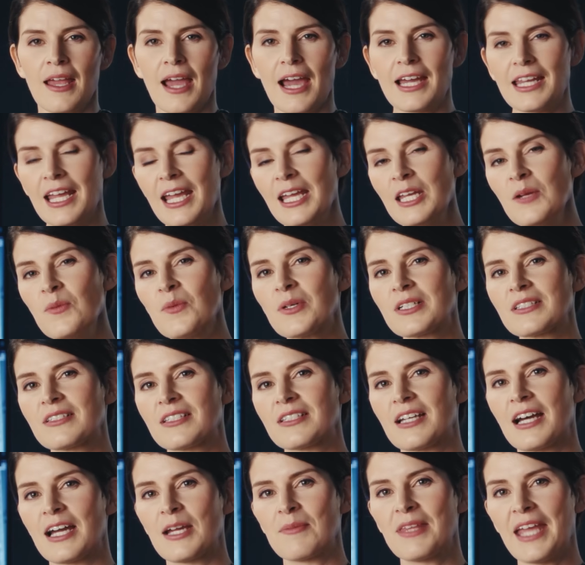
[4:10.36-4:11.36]
At any one
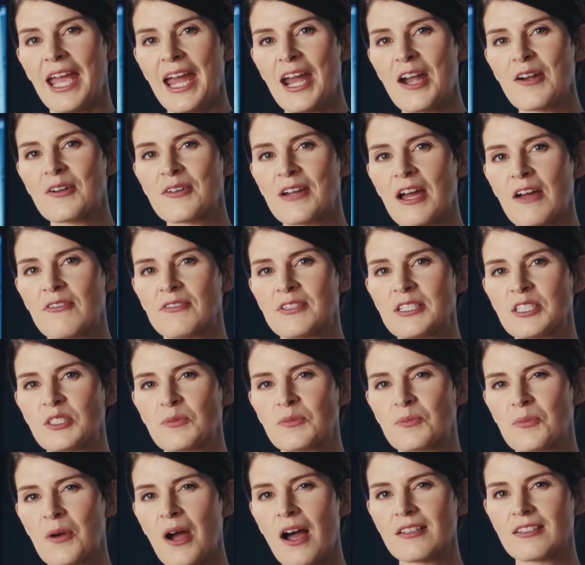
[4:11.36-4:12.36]
time, the aircraft is
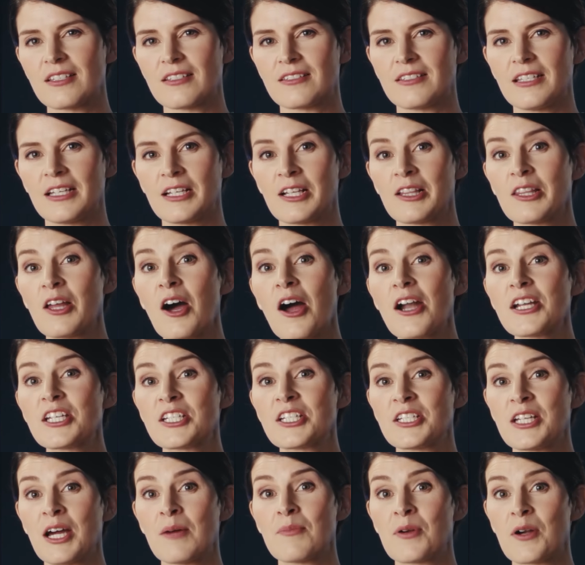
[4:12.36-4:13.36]
processing a large
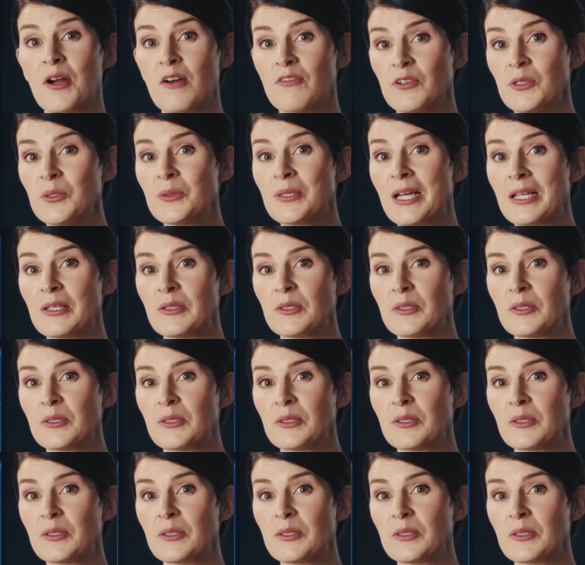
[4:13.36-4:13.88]
number of OODA